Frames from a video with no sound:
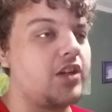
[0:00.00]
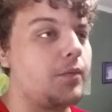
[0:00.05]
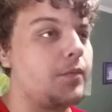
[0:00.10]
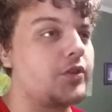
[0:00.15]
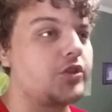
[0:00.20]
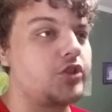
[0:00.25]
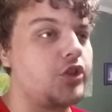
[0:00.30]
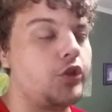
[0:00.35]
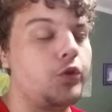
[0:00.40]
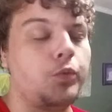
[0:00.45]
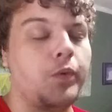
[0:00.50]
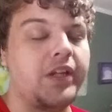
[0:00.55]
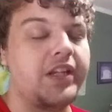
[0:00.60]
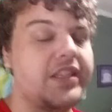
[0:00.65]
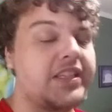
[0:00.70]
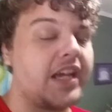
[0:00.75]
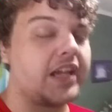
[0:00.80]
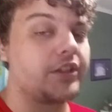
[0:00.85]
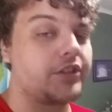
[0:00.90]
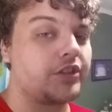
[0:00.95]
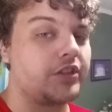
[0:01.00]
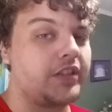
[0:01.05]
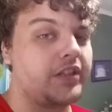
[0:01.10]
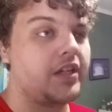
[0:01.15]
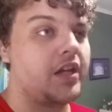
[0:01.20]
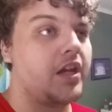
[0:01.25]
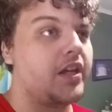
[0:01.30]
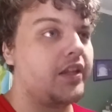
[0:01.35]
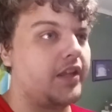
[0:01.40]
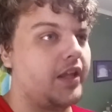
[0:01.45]
almost 2 weeks
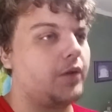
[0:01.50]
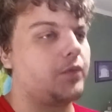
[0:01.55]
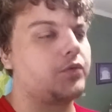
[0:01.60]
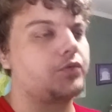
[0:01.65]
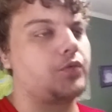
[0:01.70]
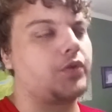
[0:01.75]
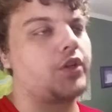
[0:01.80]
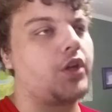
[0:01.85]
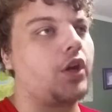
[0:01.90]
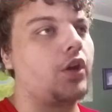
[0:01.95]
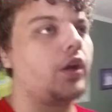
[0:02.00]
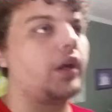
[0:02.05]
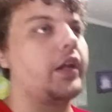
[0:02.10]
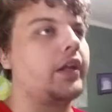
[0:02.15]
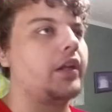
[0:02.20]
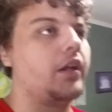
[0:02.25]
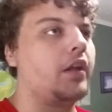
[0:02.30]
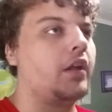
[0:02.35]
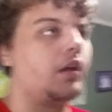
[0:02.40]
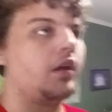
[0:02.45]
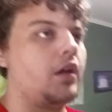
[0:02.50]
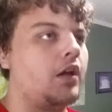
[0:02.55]
actually, that it was recurring,